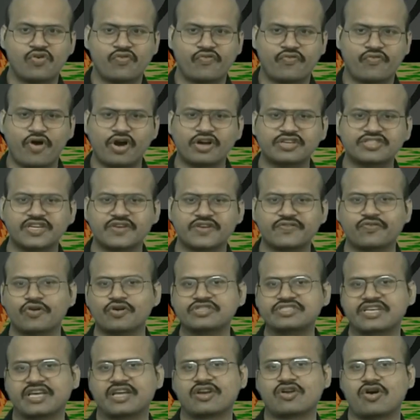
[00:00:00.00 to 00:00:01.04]
Faults and
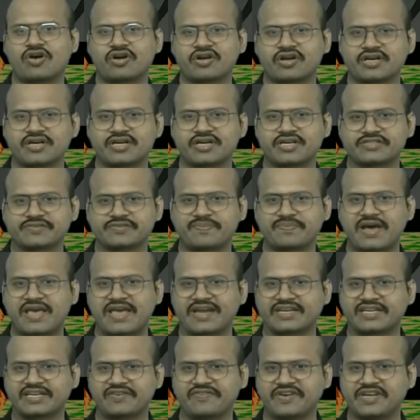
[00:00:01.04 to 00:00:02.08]
folds can occur by
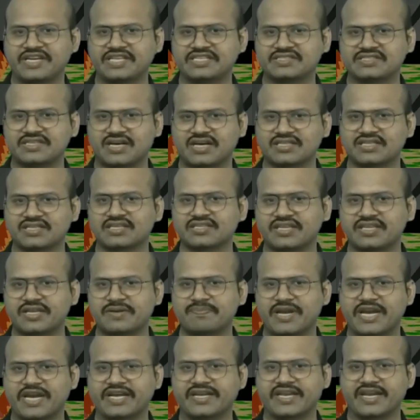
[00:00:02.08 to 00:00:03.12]
activities other than
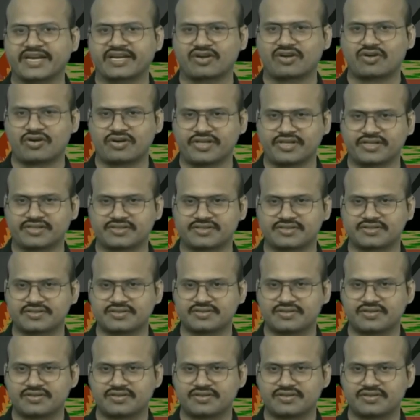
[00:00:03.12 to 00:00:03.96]
plate tectonics.